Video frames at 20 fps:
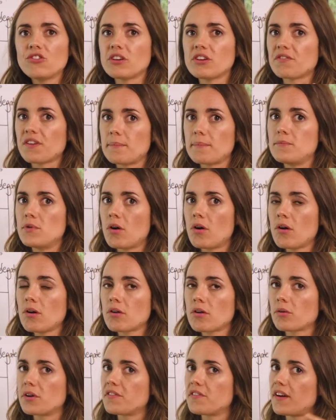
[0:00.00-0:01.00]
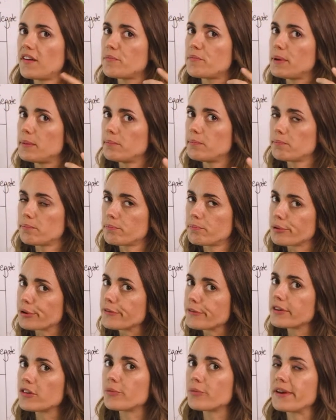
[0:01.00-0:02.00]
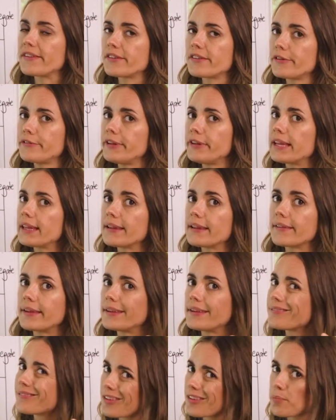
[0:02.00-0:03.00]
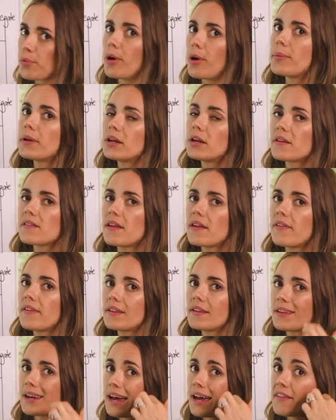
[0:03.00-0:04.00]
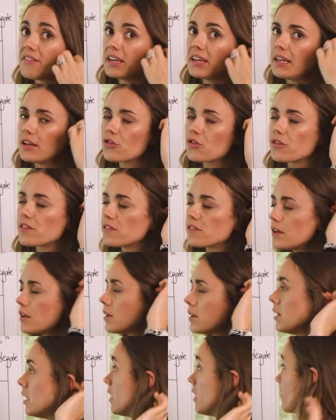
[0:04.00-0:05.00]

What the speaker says: If I'm not, or if I've been proving to myself lately that it's probably not something that I have an interest in,